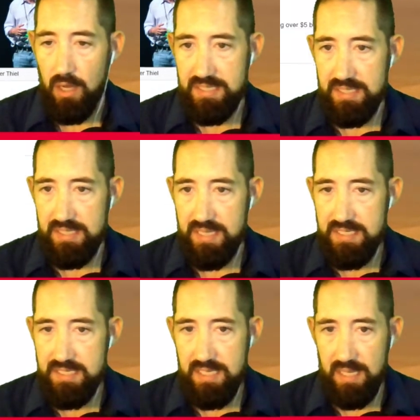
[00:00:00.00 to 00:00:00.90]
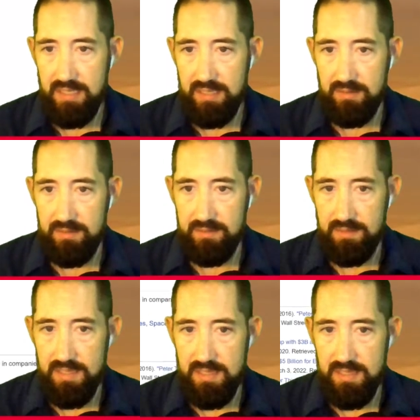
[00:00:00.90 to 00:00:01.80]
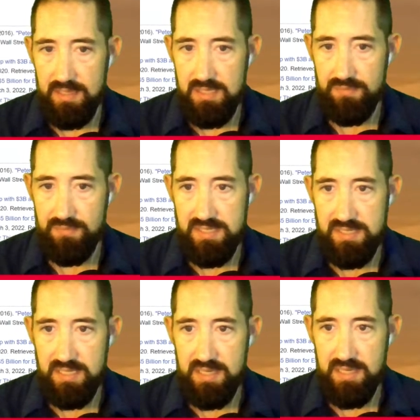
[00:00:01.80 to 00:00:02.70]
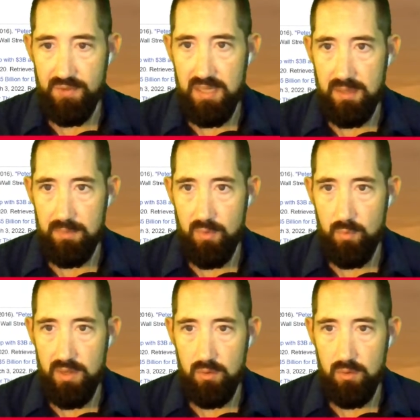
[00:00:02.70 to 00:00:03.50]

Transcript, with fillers: is very significant, but we don't actually quite know why.